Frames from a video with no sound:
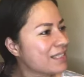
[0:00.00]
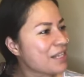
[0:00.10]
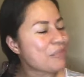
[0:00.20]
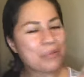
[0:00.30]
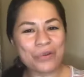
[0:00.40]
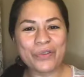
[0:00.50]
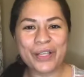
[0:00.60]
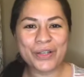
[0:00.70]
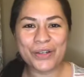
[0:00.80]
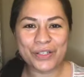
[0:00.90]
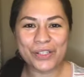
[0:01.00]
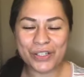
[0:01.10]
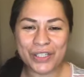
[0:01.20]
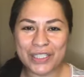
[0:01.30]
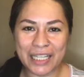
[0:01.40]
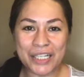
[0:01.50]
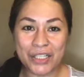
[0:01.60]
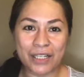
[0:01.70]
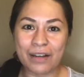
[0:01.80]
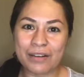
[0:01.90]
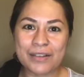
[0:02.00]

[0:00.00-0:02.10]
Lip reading: improving your circulation on